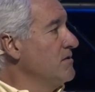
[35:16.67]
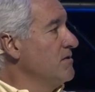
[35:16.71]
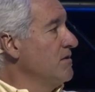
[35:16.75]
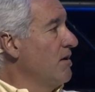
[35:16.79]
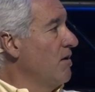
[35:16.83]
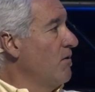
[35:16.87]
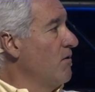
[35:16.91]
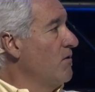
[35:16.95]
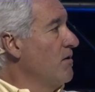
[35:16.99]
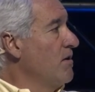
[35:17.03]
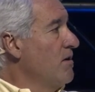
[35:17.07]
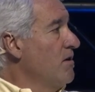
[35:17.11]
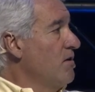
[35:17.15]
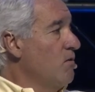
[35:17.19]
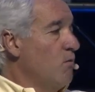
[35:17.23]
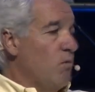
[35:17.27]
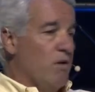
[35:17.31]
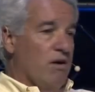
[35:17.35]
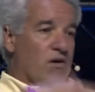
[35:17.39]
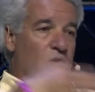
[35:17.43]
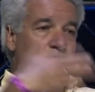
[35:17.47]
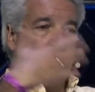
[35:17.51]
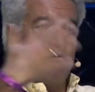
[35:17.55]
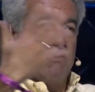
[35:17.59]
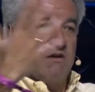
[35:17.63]
So
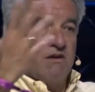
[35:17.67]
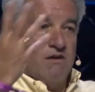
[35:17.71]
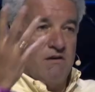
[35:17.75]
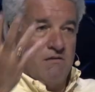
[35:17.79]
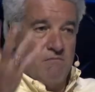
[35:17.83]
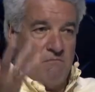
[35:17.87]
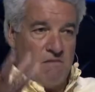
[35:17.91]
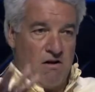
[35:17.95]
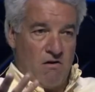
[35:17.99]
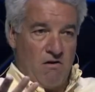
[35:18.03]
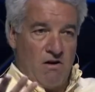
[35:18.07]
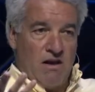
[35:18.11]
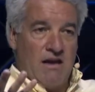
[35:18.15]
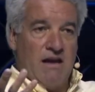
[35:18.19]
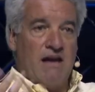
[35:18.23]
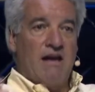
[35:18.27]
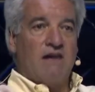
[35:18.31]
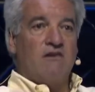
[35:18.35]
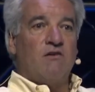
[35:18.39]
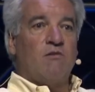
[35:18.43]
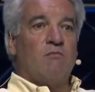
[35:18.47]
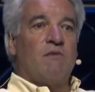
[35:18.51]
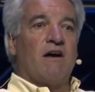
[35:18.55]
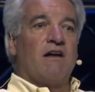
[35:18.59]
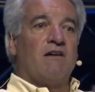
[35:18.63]
we owed
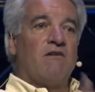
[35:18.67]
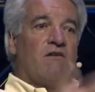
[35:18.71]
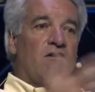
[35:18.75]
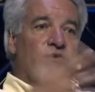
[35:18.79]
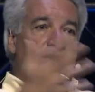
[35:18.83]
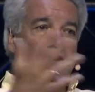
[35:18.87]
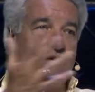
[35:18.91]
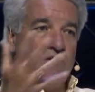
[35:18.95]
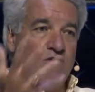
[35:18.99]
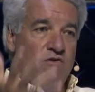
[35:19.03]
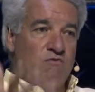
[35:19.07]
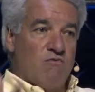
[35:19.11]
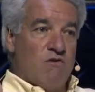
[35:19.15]
Marianne, you might all know,